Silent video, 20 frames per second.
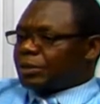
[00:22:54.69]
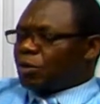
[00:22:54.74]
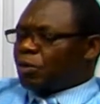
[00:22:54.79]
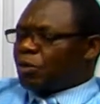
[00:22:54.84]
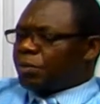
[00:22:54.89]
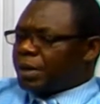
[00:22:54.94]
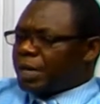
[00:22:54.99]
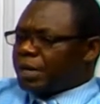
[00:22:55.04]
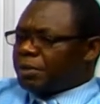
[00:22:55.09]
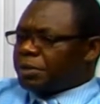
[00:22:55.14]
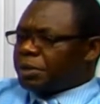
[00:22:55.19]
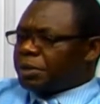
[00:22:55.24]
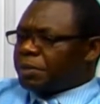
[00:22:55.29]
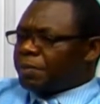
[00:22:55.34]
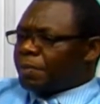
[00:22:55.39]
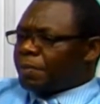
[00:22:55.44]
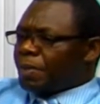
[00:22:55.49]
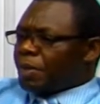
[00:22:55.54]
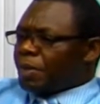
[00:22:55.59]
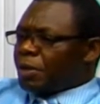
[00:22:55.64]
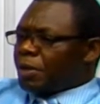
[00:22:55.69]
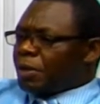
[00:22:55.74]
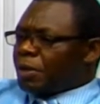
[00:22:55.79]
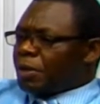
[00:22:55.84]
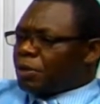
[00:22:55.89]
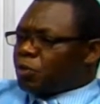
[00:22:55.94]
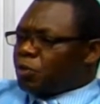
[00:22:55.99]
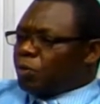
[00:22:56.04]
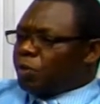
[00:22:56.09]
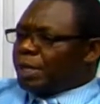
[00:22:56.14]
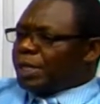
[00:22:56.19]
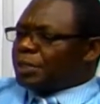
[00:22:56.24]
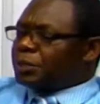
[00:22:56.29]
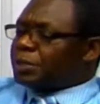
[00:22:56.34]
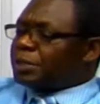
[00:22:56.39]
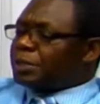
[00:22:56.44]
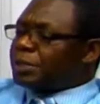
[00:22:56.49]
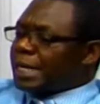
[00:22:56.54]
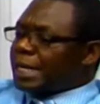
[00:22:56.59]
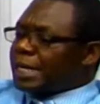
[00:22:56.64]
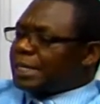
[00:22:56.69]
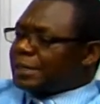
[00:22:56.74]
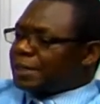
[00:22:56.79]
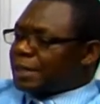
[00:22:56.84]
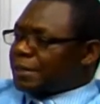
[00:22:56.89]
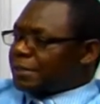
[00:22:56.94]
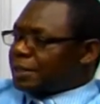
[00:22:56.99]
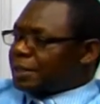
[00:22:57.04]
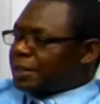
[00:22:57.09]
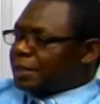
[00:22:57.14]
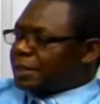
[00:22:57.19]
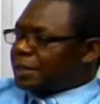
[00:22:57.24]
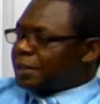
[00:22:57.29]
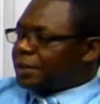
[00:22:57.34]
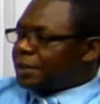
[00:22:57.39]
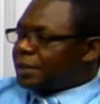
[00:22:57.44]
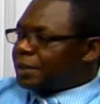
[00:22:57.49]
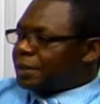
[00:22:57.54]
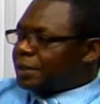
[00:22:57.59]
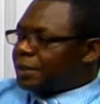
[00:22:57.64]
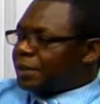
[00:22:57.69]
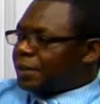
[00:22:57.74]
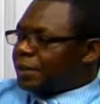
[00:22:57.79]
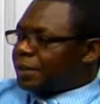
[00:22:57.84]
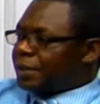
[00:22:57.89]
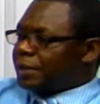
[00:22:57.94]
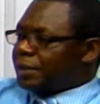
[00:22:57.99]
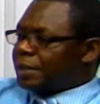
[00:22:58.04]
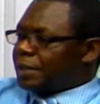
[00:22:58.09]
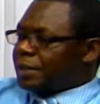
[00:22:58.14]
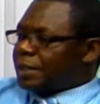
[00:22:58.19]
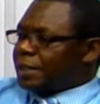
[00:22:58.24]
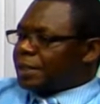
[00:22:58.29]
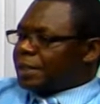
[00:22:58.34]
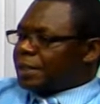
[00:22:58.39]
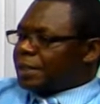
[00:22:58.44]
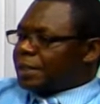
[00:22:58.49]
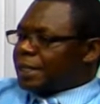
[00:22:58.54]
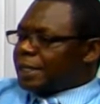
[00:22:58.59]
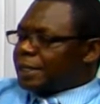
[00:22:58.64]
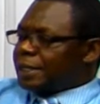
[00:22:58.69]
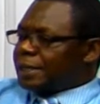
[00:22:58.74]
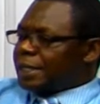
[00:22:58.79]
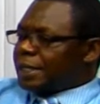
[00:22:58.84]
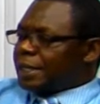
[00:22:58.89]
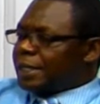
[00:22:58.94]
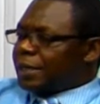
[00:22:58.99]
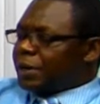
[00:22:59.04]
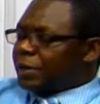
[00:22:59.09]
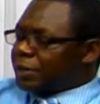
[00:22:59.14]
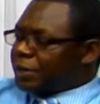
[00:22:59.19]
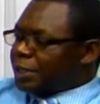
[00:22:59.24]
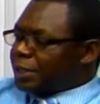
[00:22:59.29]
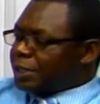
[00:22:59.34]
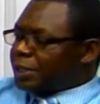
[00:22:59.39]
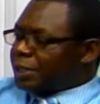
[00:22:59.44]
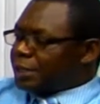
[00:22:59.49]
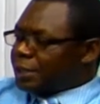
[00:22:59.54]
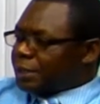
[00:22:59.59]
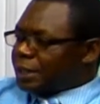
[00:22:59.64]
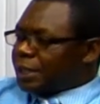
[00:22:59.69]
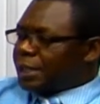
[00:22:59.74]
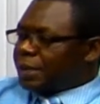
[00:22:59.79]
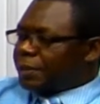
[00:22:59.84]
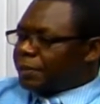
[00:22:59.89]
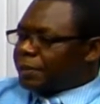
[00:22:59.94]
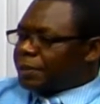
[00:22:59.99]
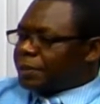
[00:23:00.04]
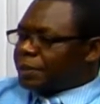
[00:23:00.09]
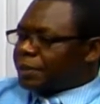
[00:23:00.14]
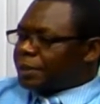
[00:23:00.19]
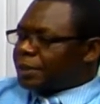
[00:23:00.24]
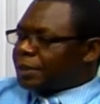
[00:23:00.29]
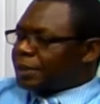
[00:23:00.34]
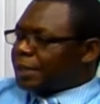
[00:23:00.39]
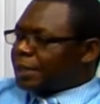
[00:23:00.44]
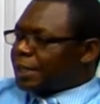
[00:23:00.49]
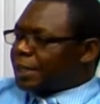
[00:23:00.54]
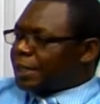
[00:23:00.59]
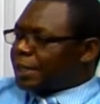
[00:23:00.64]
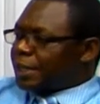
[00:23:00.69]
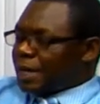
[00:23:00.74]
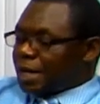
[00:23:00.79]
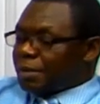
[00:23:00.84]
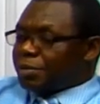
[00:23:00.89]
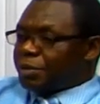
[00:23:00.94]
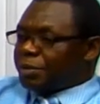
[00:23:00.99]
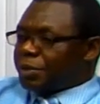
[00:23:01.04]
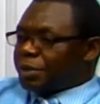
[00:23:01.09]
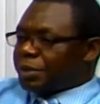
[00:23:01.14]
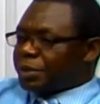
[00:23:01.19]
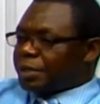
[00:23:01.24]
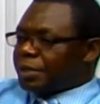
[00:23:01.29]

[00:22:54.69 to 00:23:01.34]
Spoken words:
Or maybe it could be that you said something, you know, that the audience was not happy with,